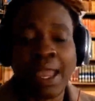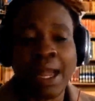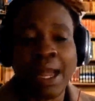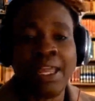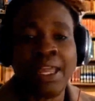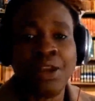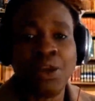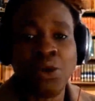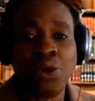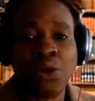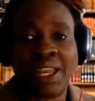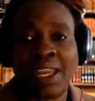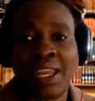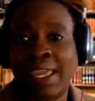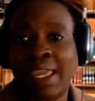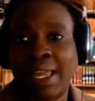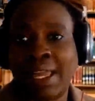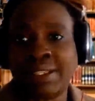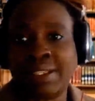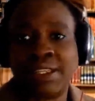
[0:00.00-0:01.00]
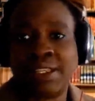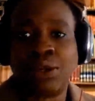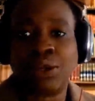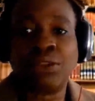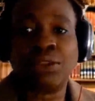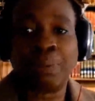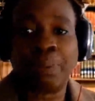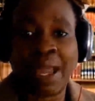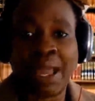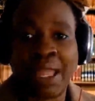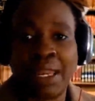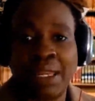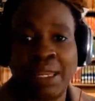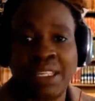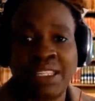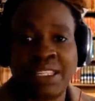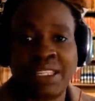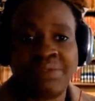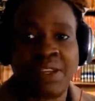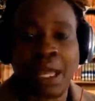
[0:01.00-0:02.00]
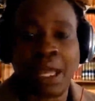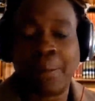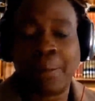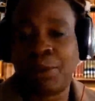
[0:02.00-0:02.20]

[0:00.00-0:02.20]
And I know that I can't see all the panelists,